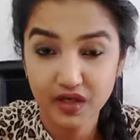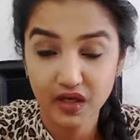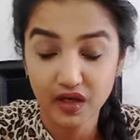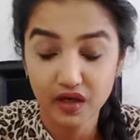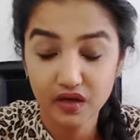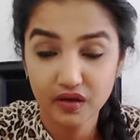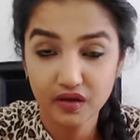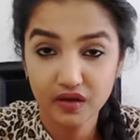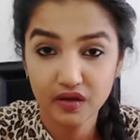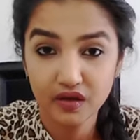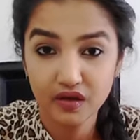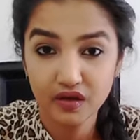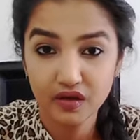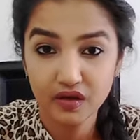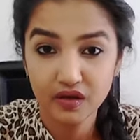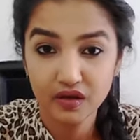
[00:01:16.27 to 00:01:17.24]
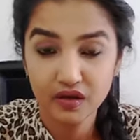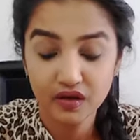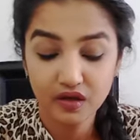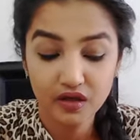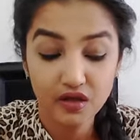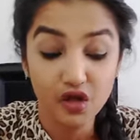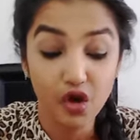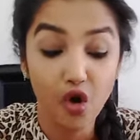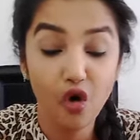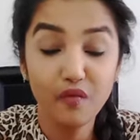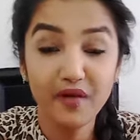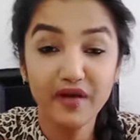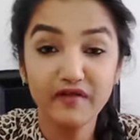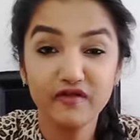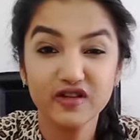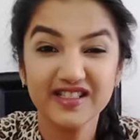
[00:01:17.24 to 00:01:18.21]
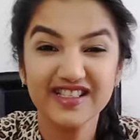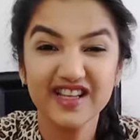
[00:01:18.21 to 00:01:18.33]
You You're hoping for